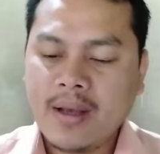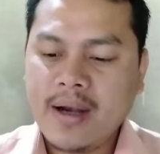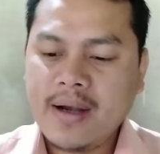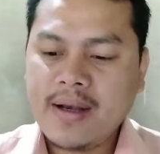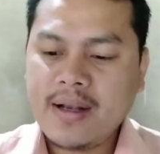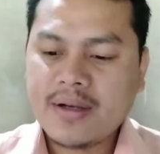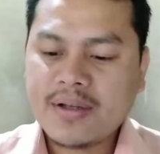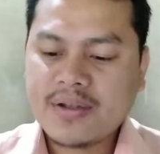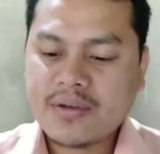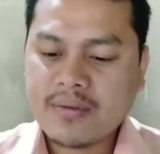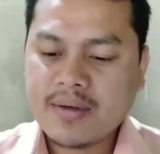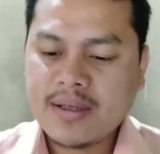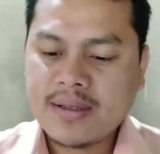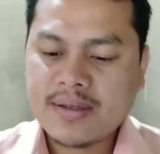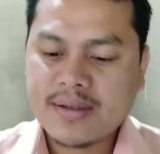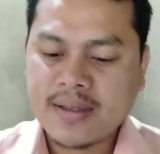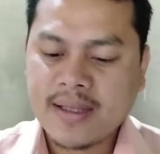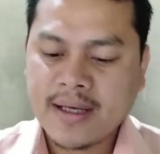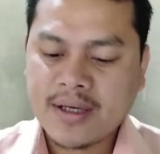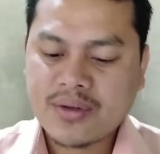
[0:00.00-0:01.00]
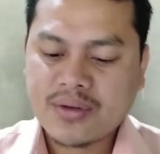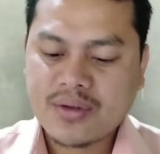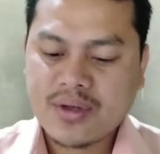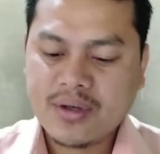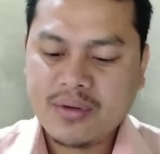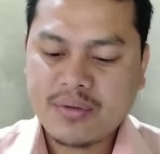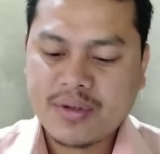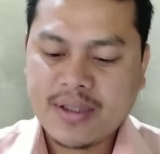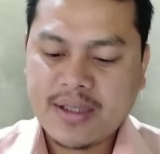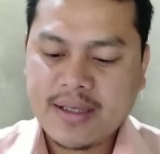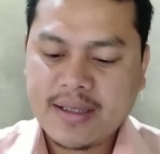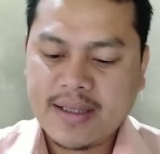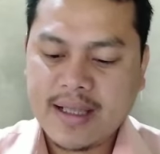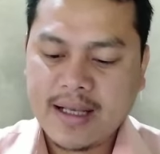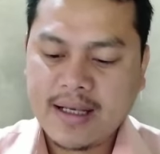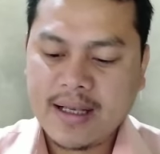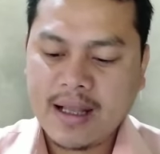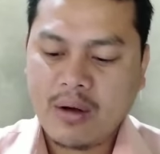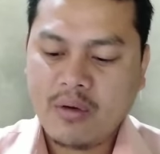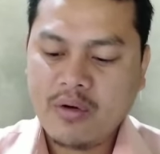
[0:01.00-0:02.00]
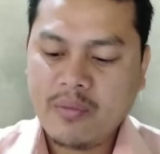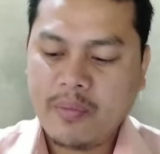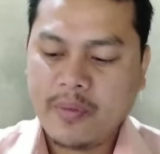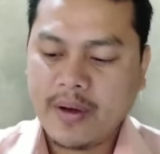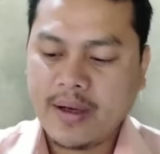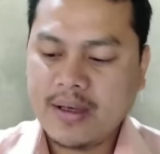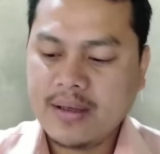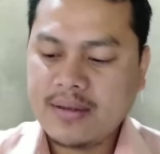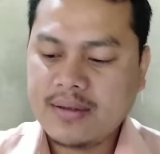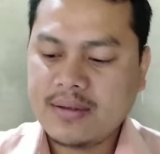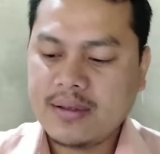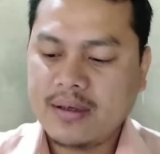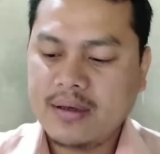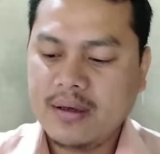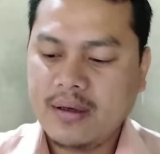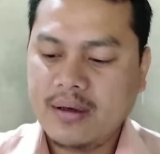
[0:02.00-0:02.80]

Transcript: And dear students, next you see a noun phrase.